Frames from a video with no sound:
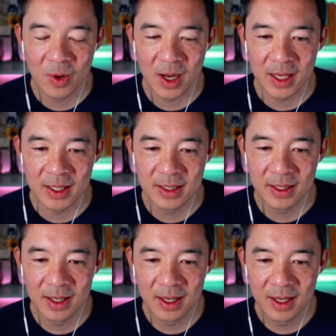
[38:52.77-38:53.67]

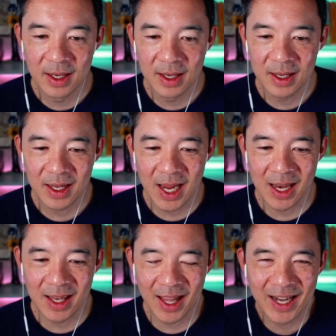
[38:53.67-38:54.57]
was,
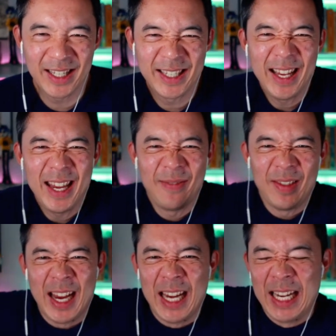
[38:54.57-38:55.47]
and like just seeing him
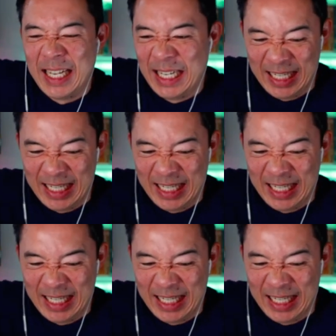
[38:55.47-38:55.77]
like